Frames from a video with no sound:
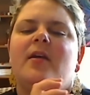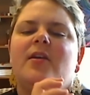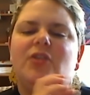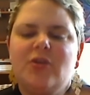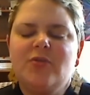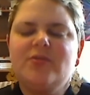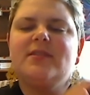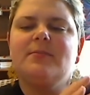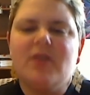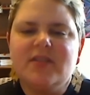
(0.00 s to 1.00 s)
use the
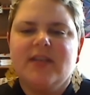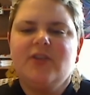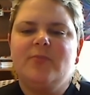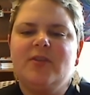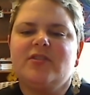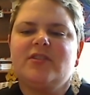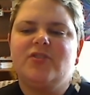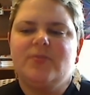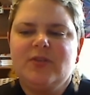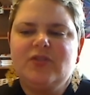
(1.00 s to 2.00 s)
multinomial
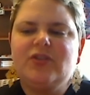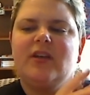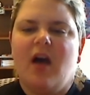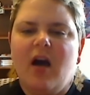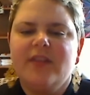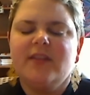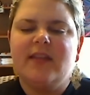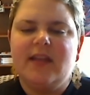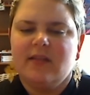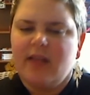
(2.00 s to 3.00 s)
distribution on the
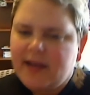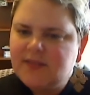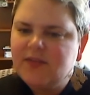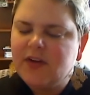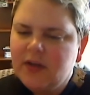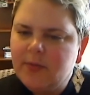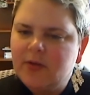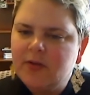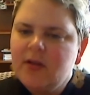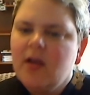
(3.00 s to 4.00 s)
latent class variable,